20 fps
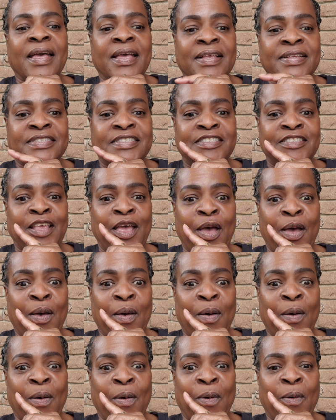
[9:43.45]

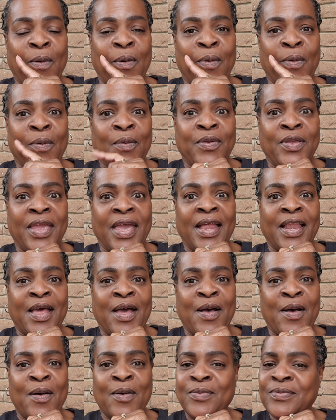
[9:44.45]
So, you
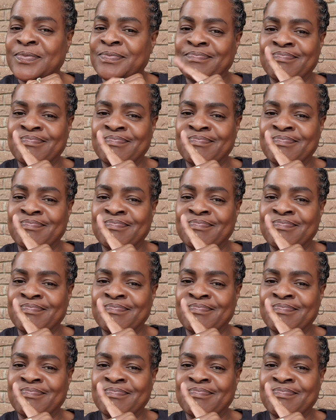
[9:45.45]
know,